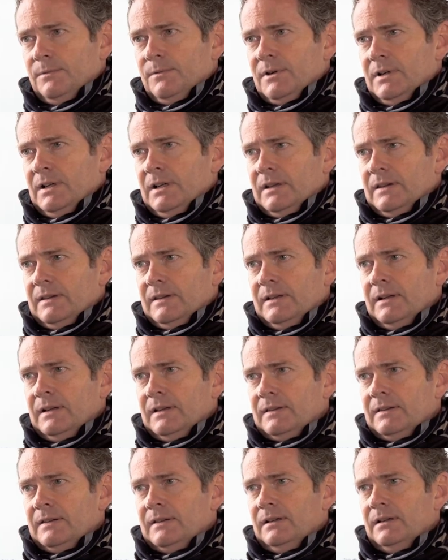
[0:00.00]
for us
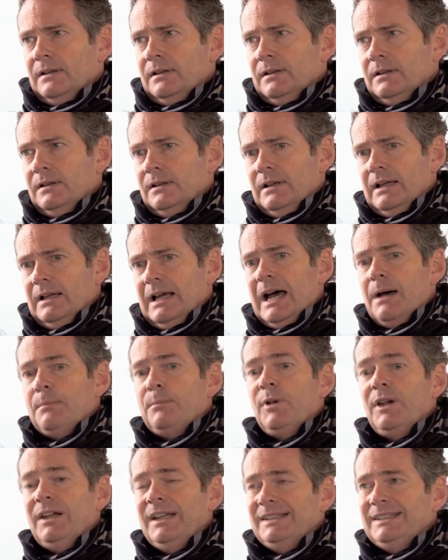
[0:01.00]
has uh,
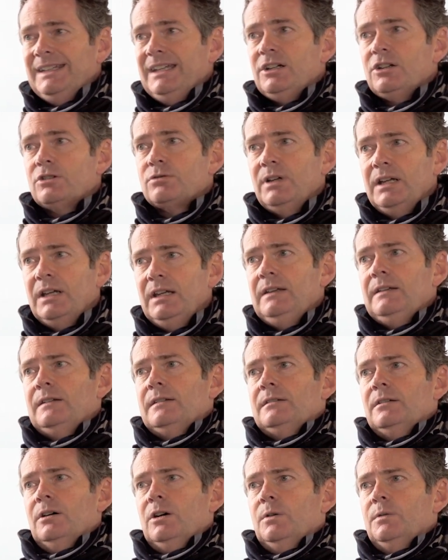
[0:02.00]
happily
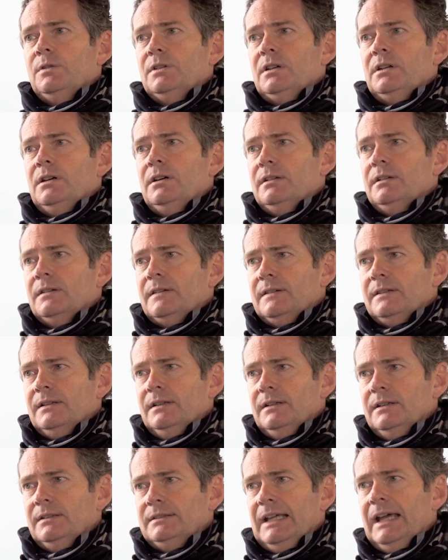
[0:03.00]
decreased over the last
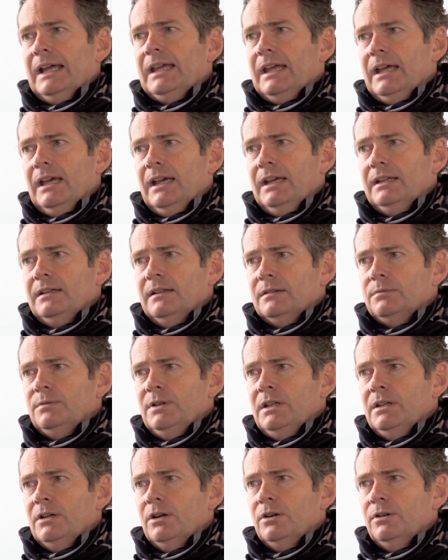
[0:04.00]
uh, decade, as
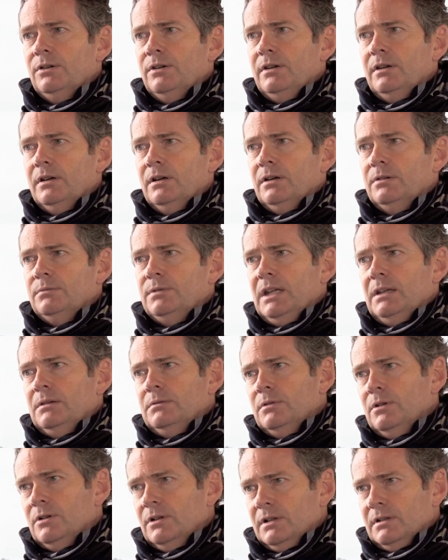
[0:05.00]
we know. You know, we
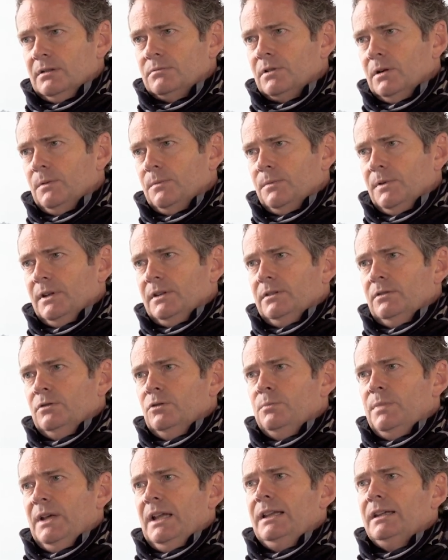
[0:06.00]
were at roughly
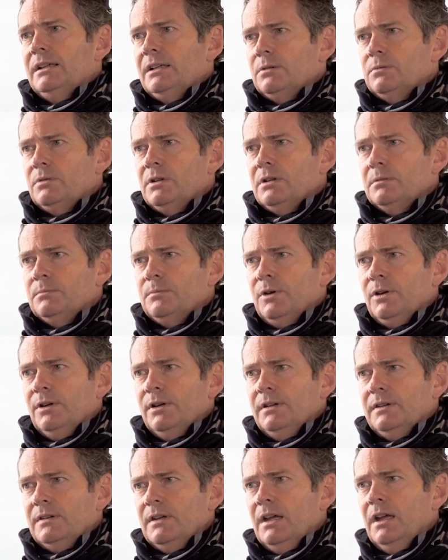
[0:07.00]
2 billion at one
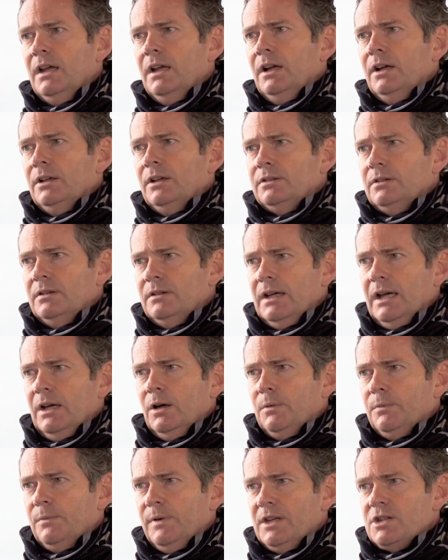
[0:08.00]
point. Today,
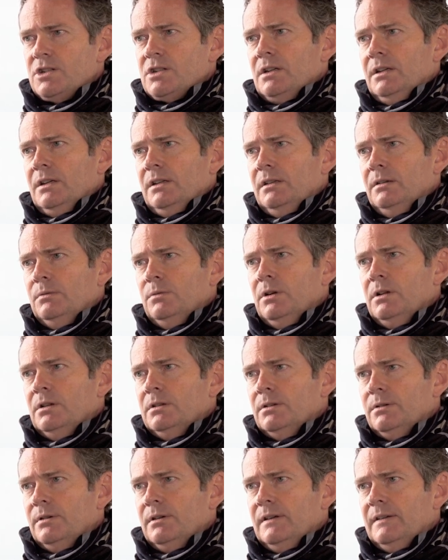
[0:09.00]
officially, the
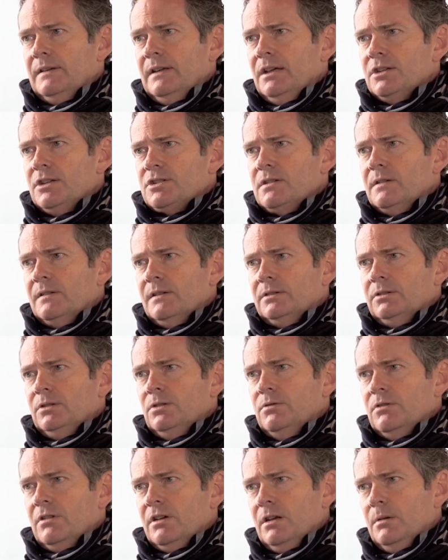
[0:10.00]
world organizations are
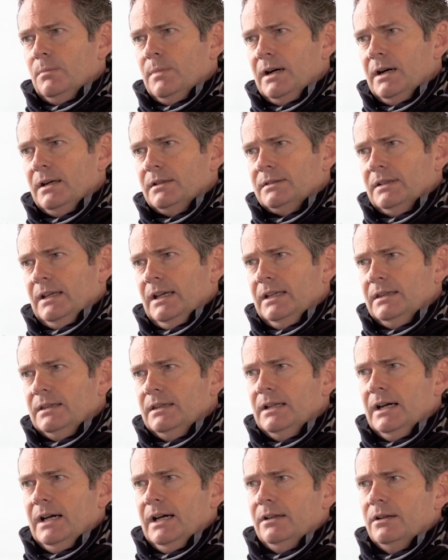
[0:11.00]
talking about
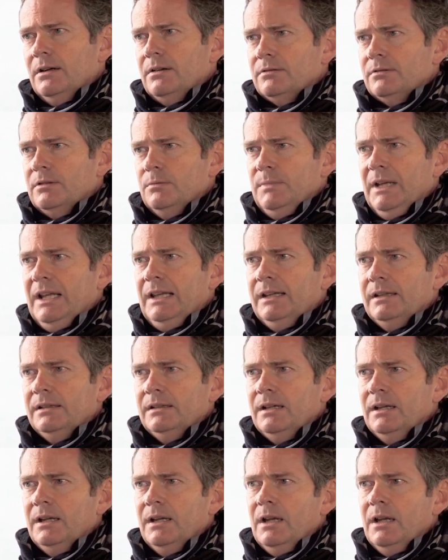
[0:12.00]
eight, 900 million